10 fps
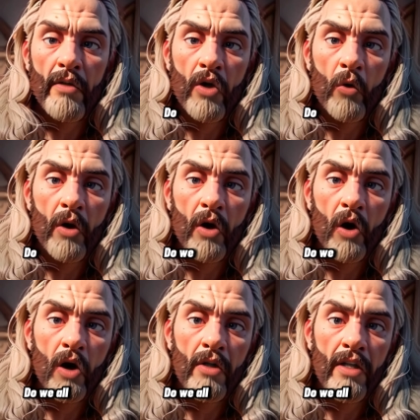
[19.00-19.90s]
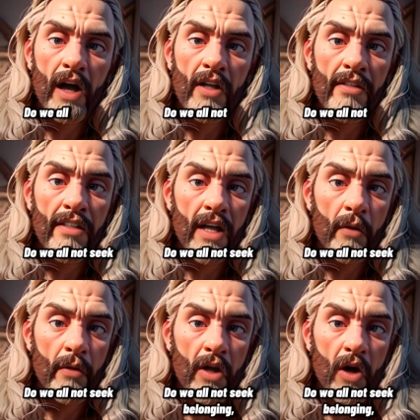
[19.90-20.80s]
Do we all not seek
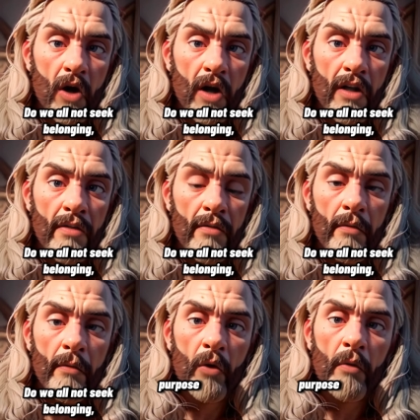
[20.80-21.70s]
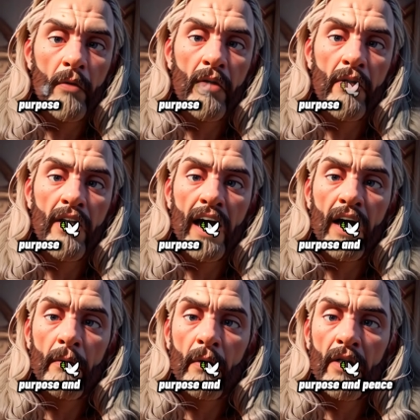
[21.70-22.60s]
belonging, purpose,
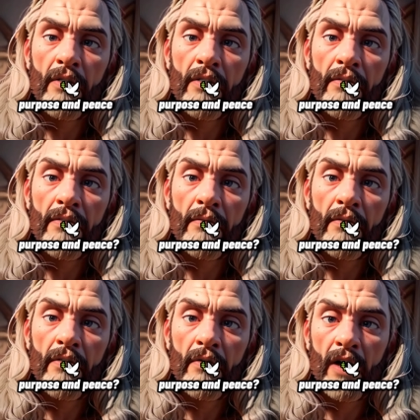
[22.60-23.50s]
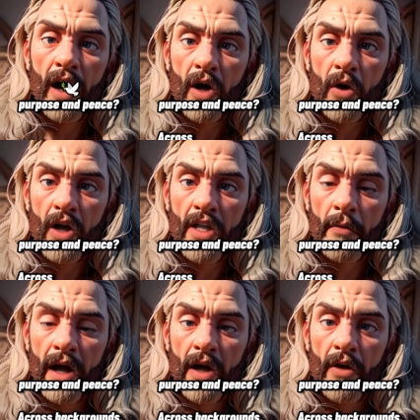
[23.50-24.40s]
and peace? Across
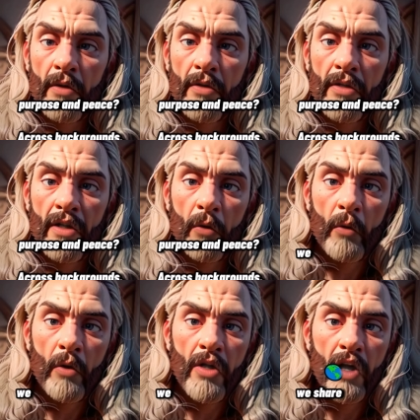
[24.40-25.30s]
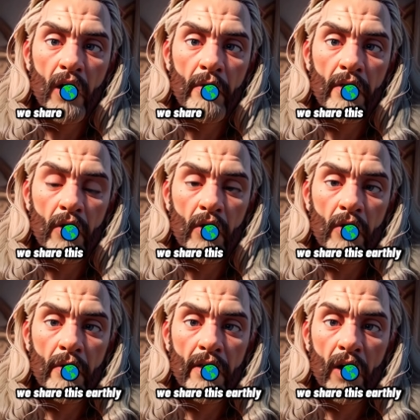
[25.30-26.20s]
backgrounds, we share this
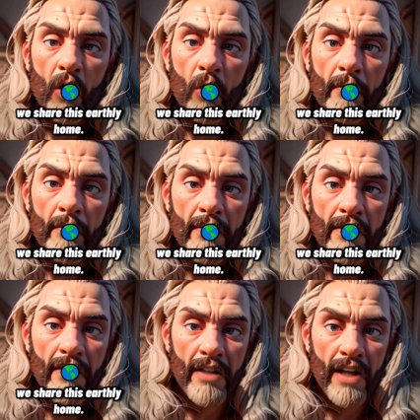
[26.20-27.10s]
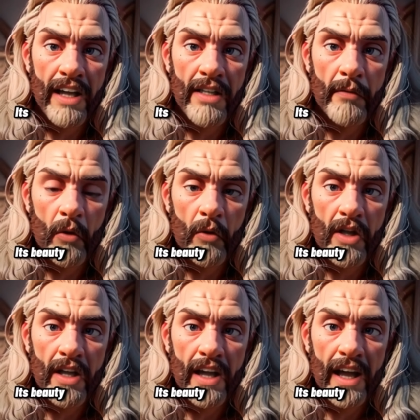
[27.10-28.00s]
earthly home, its
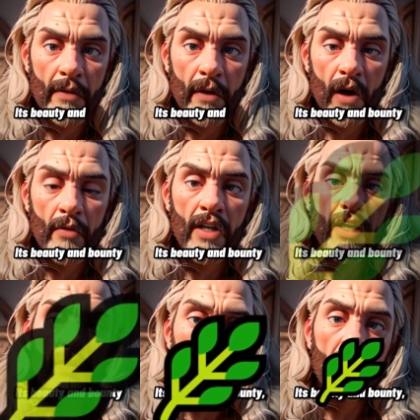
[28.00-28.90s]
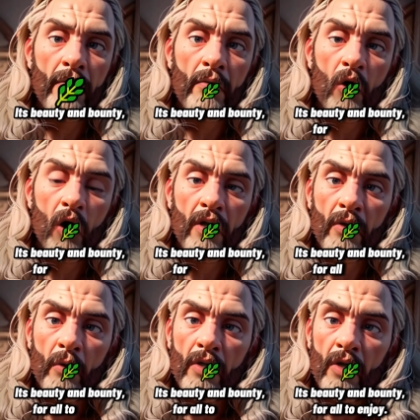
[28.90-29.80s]
beauty and bounty for all
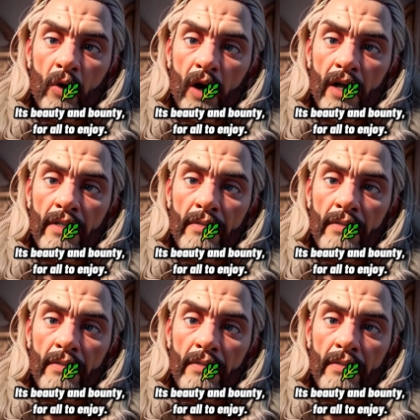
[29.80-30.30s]
to enjoy.